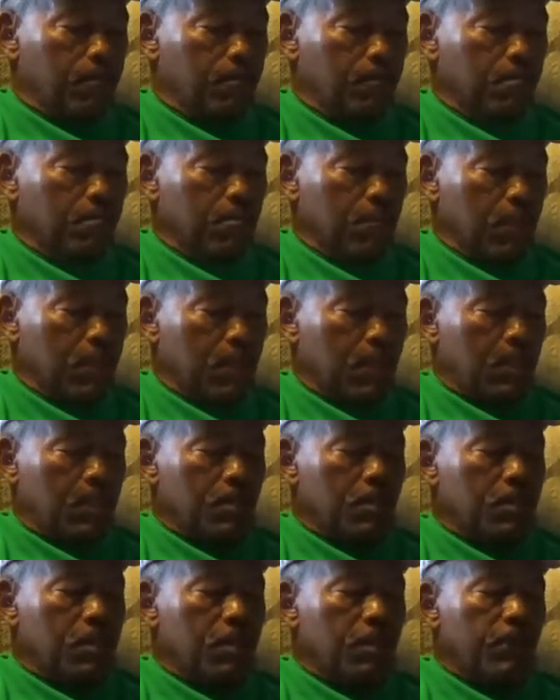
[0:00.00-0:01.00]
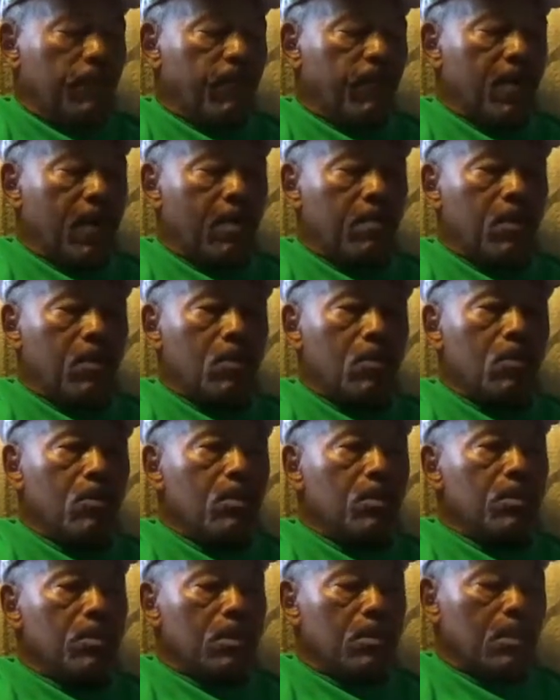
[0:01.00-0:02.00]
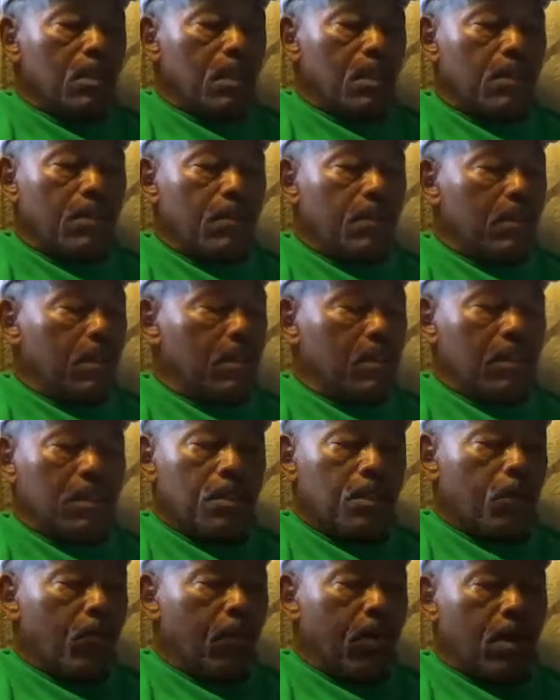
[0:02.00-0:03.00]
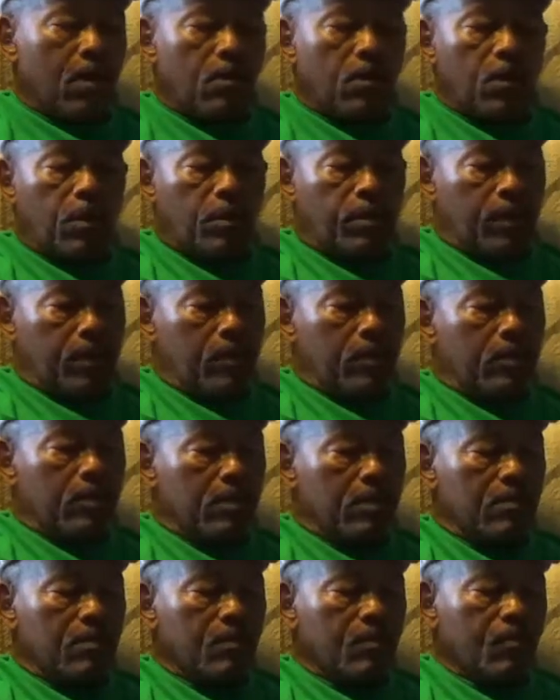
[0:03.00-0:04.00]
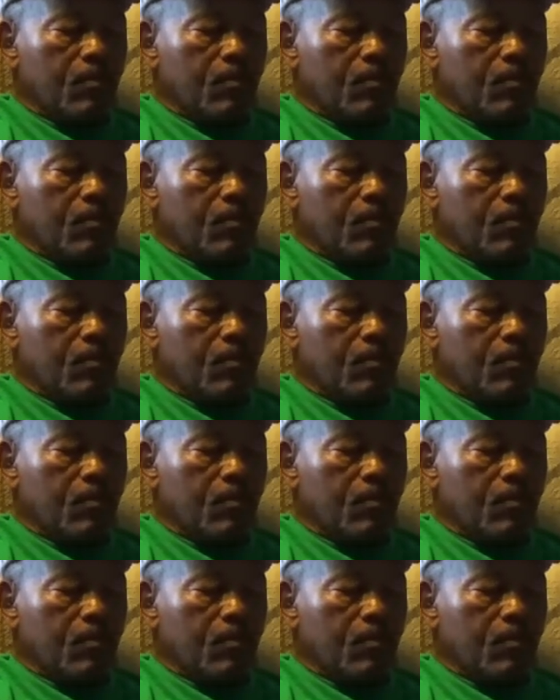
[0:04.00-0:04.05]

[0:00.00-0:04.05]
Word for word: Oh, okay. Chief Farmer, who was a, a, an incredible person,